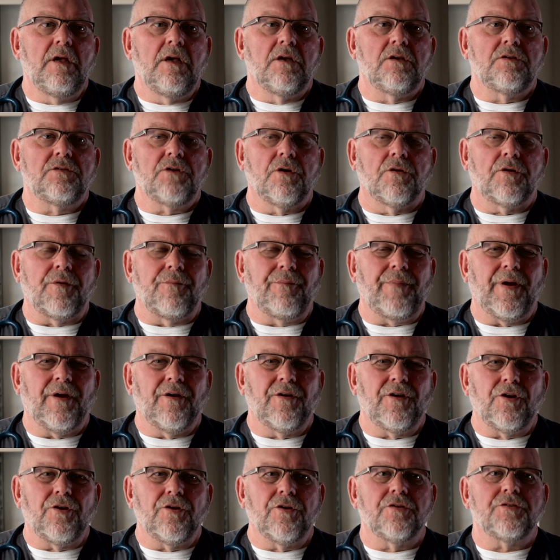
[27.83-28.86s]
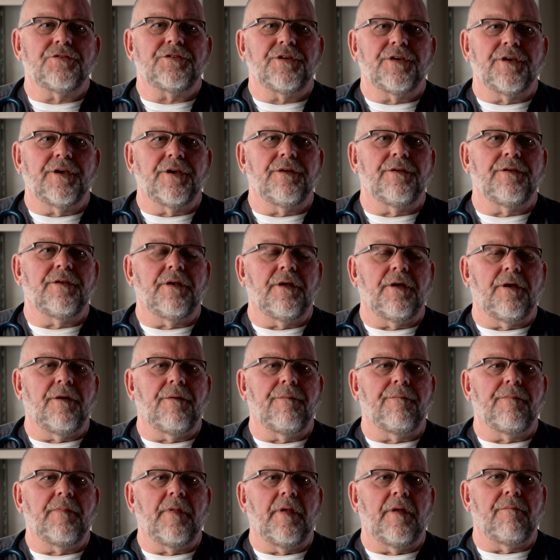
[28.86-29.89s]
So compared to nursing
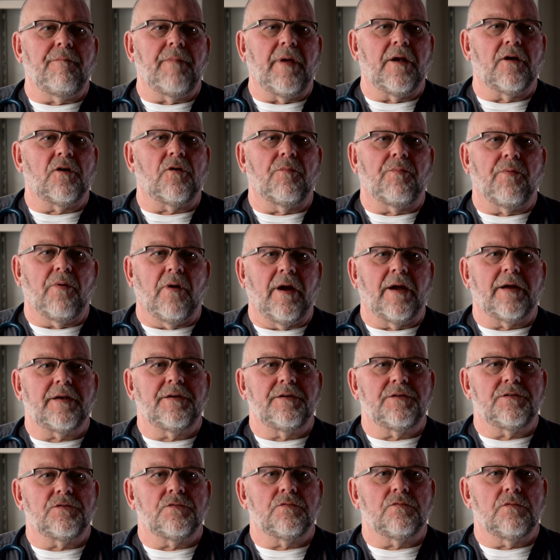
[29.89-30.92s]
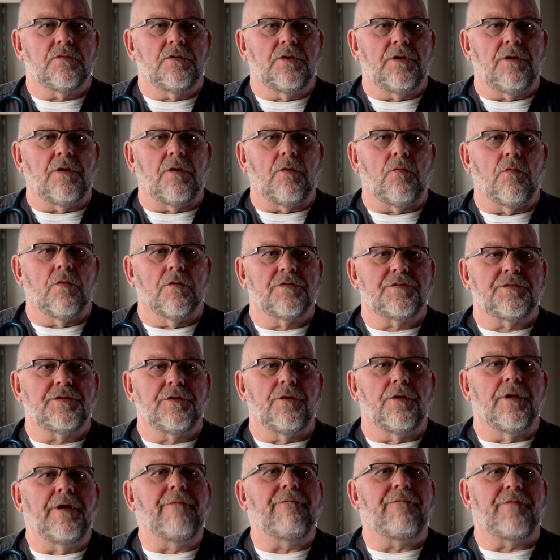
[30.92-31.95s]
and medical practice, you know, we're
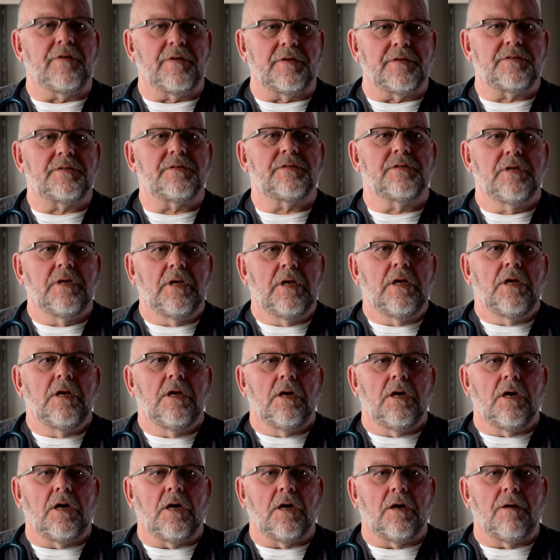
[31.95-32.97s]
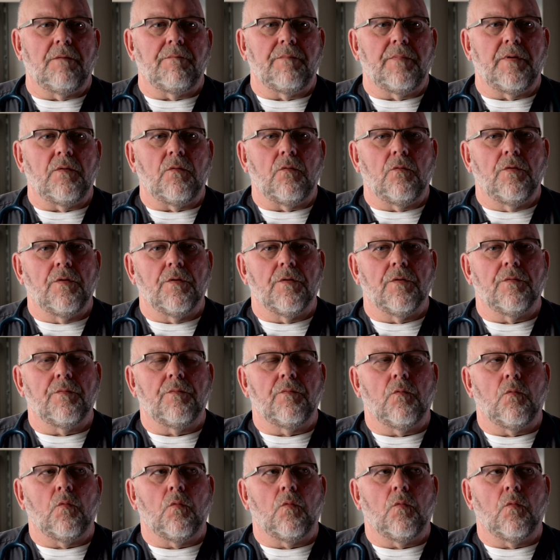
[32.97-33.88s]
still infants, but we're